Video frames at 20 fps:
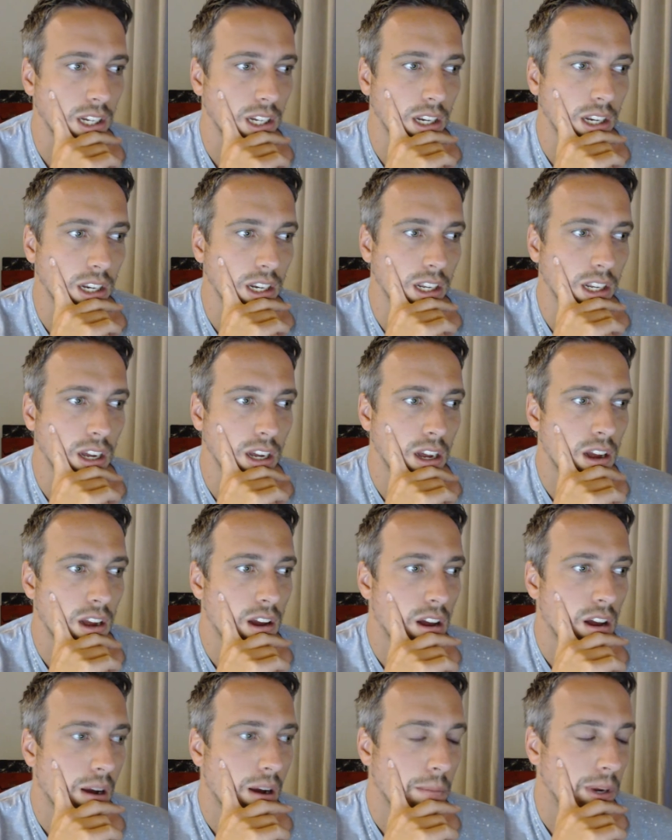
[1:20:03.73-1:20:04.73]
And
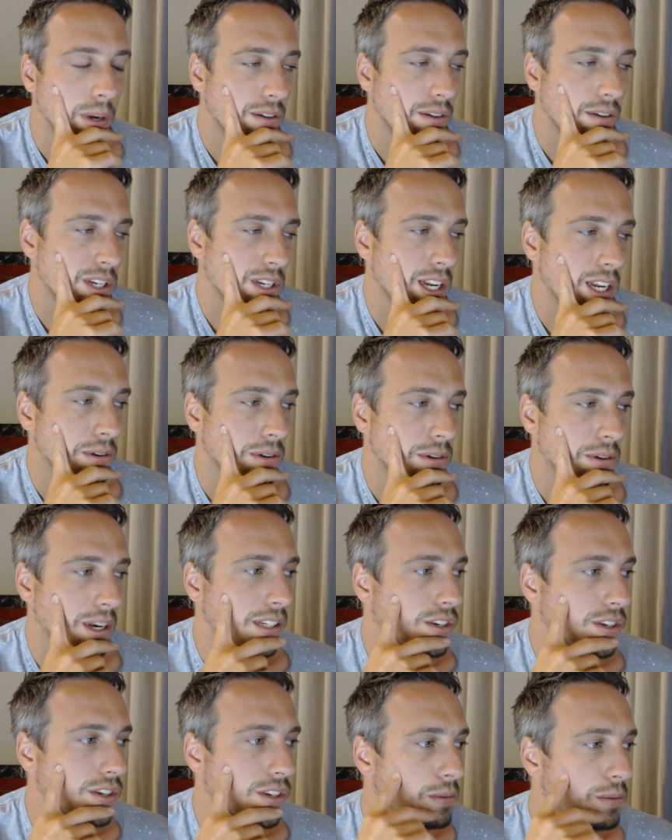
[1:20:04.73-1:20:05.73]
I mean, obviously I would like
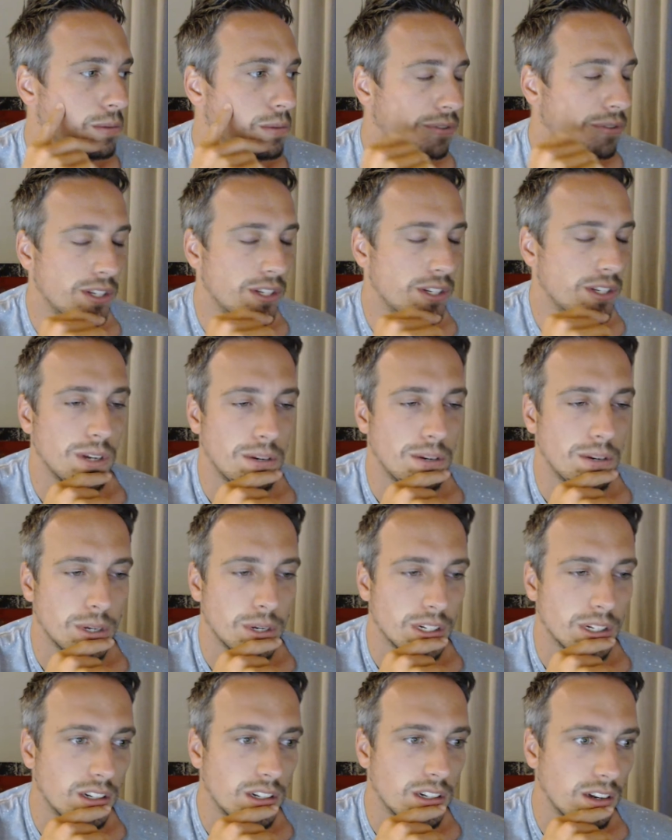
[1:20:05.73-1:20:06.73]
to see my friends win,
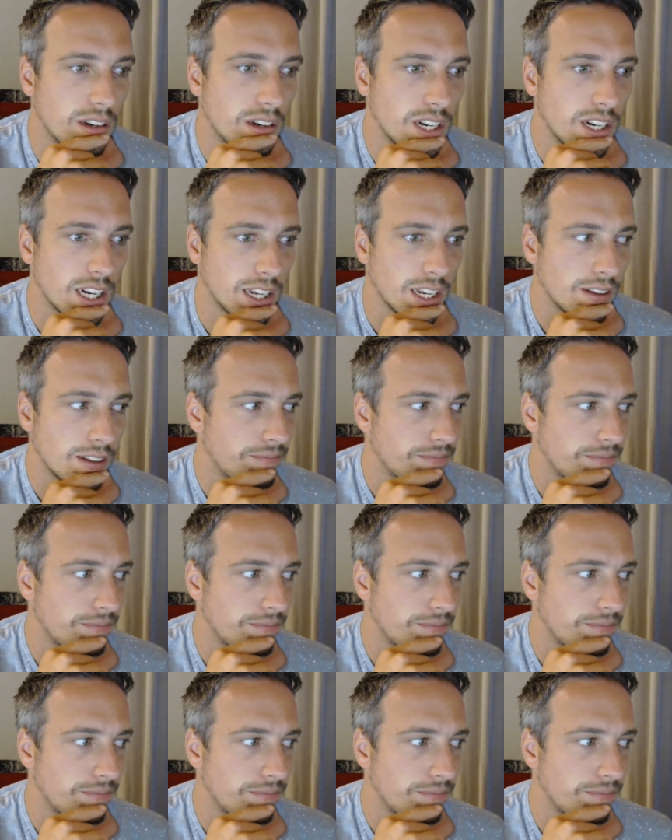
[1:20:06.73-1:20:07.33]
but like